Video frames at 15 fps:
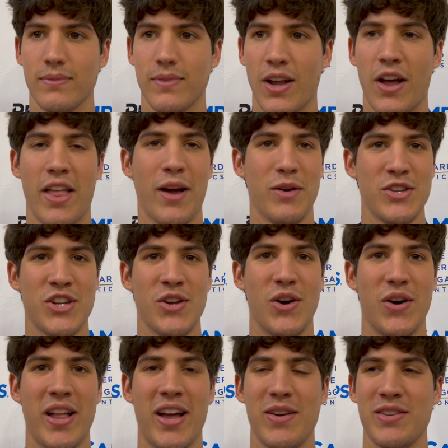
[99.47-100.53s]
Oh, that was
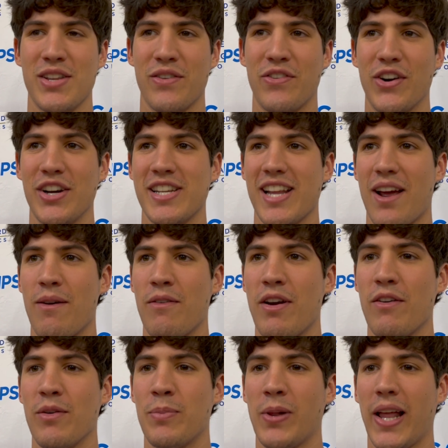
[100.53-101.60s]
cool. That was the first time I've
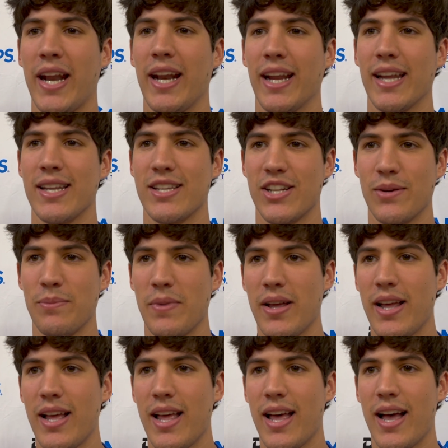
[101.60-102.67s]
ever played against him.
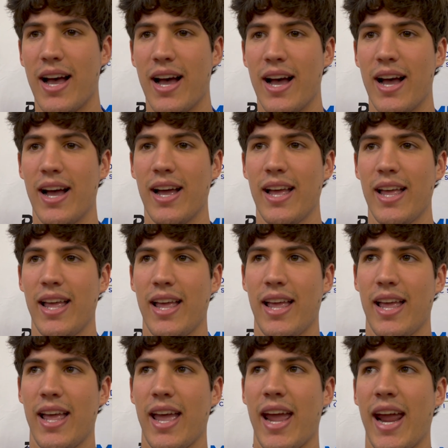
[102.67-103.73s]

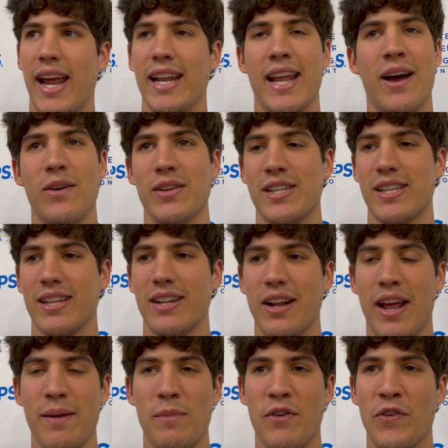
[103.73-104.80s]

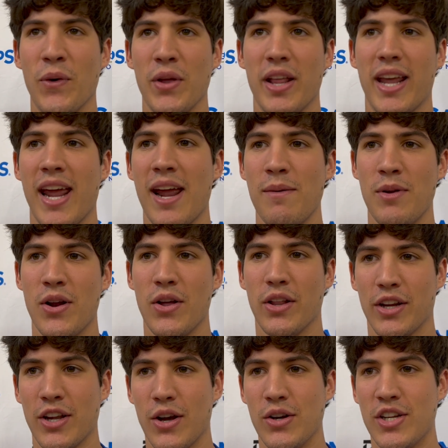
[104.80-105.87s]
And before the game, you know, the
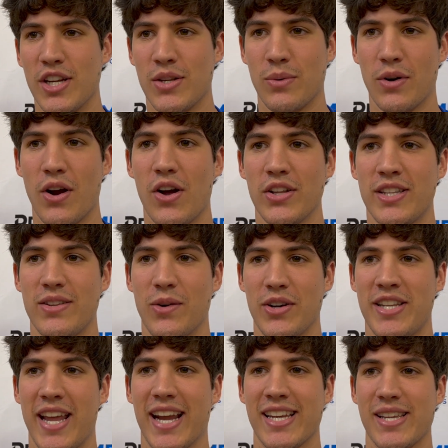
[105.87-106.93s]
coaches were
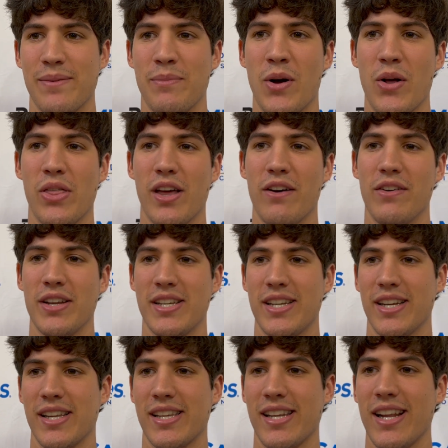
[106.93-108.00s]
texting both of us,
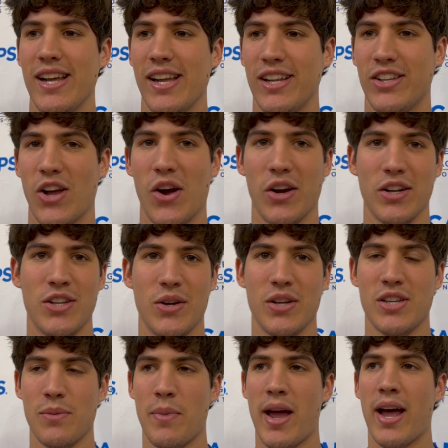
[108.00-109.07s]
just talking to
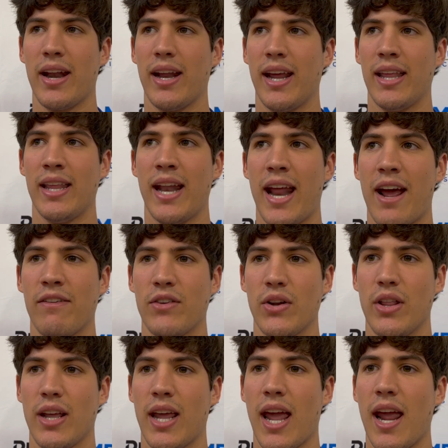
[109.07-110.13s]
us about it. And then after
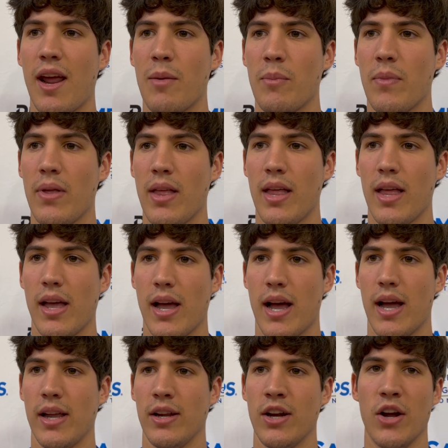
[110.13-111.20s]
the game,
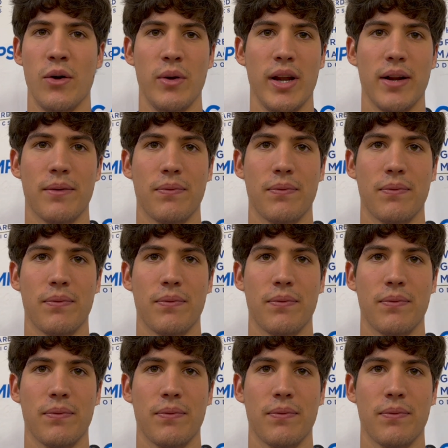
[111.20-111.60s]
you know, we